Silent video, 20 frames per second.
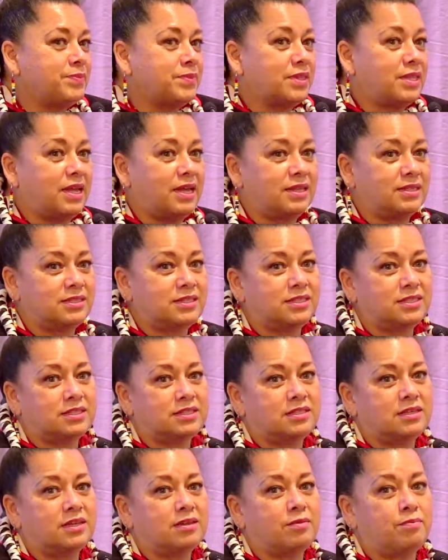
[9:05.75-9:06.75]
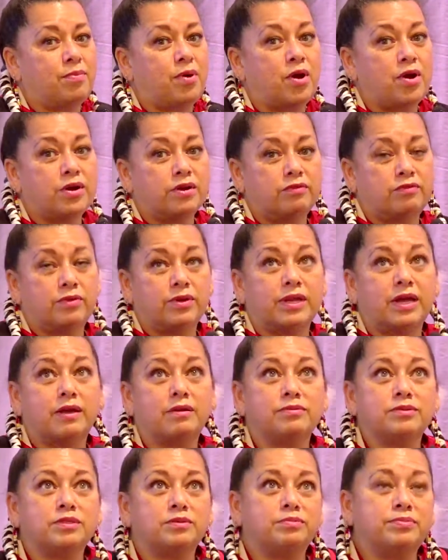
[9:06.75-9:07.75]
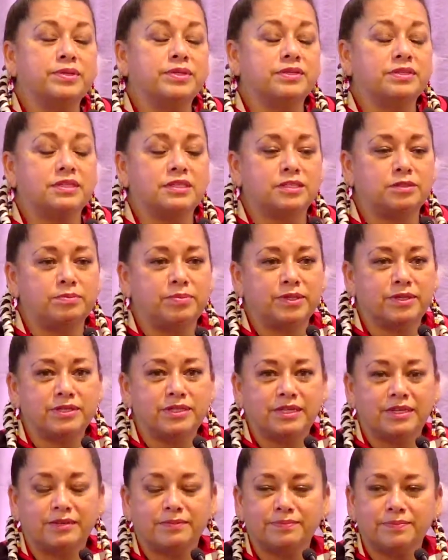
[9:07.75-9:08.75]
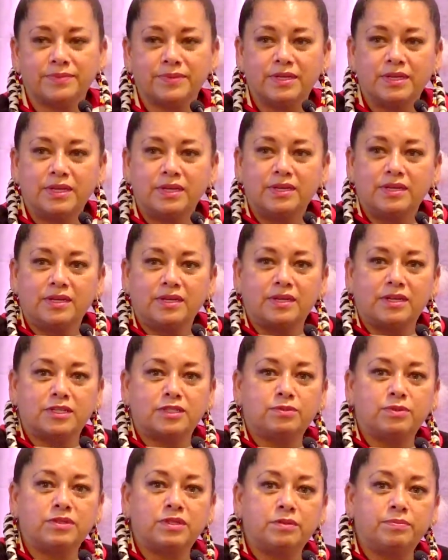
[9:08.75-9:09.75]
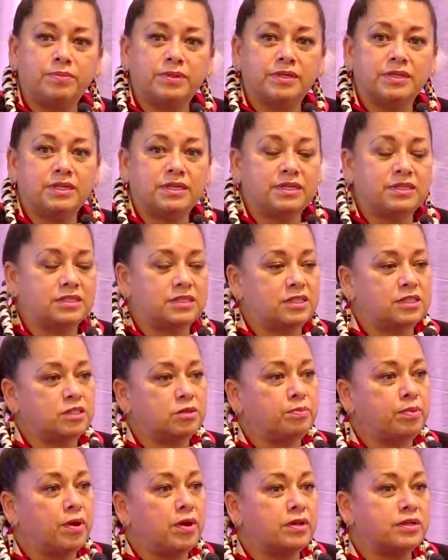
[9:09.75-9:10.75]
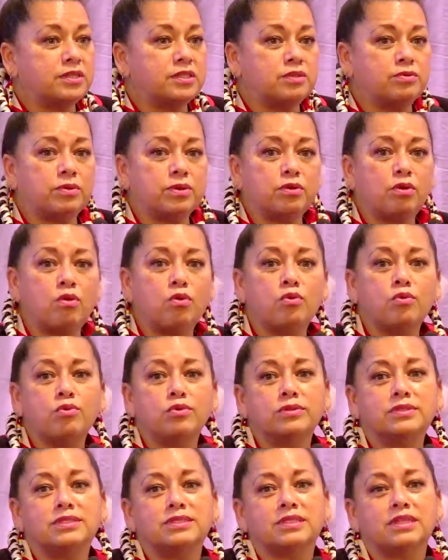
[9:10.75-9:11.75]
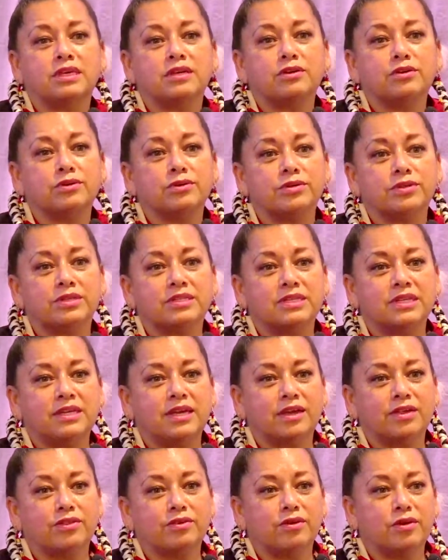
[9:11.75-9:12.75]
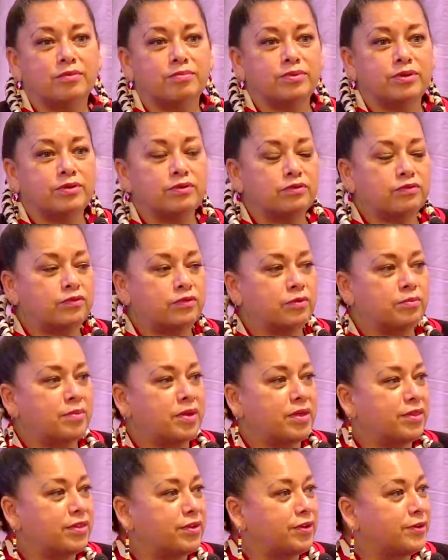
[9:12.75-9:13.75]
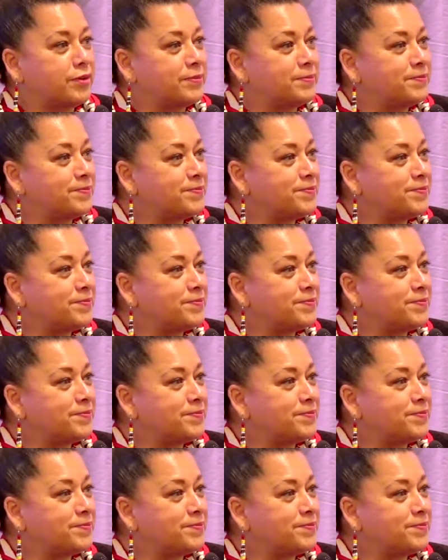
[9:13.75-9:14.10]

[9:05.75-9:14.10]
That's part of what helped to build this building. It's what the building sits upon. It's what holds the earth together, our beautiful mother.